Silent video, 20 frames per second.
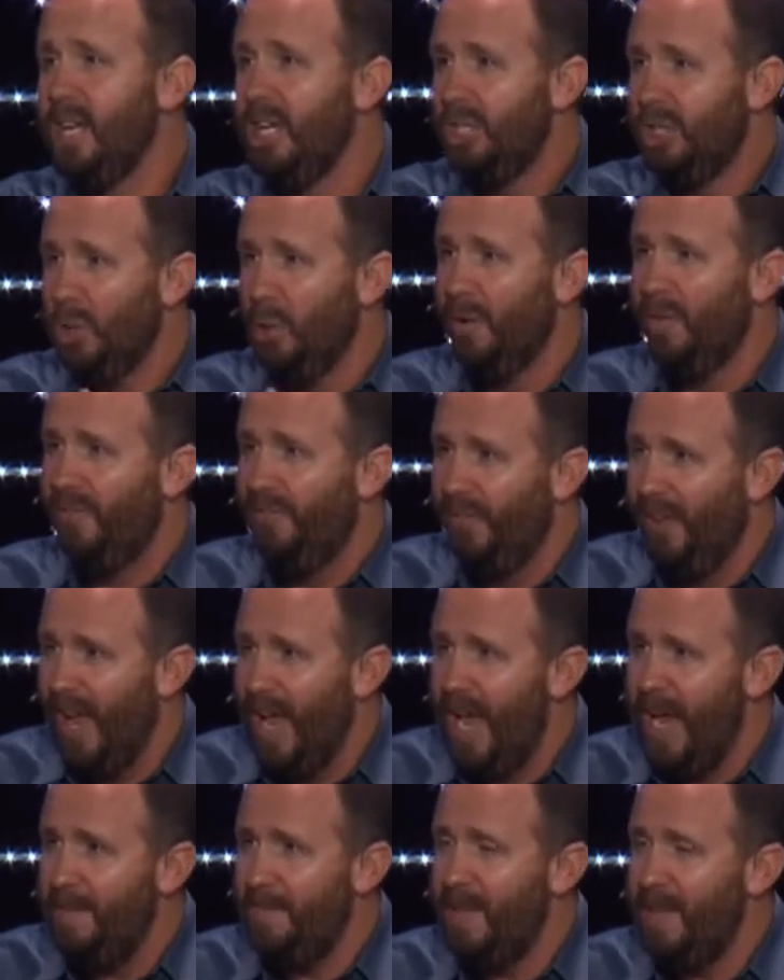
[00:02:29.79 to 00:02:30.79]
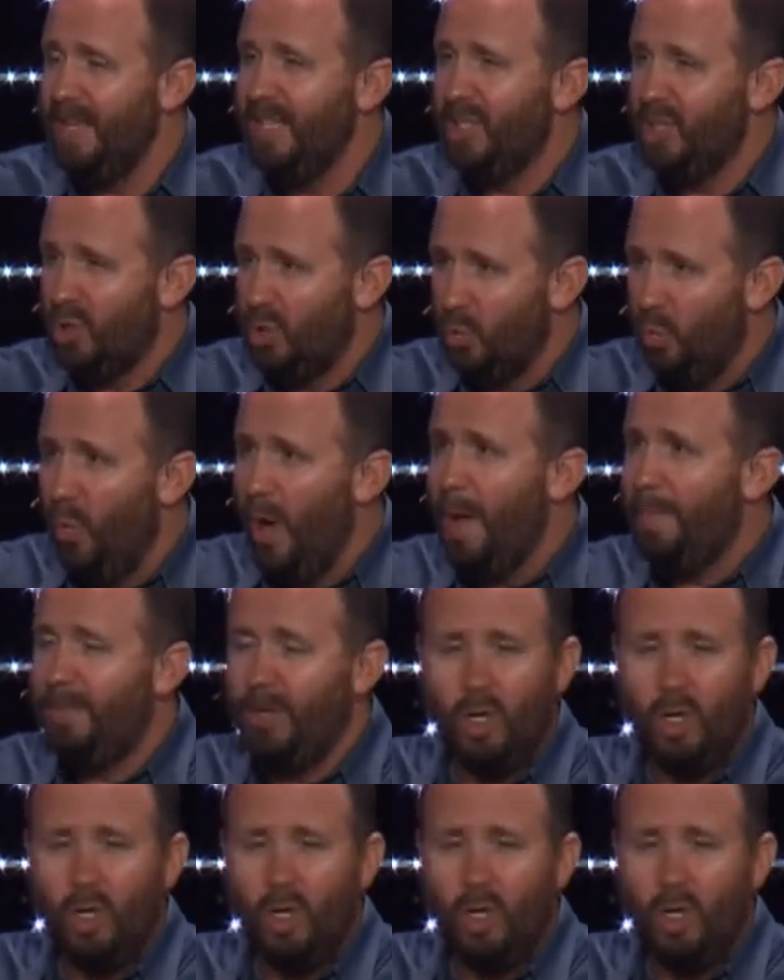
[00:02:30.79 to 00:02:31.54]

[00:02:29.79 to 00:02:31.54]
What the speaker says: to a flame that had swept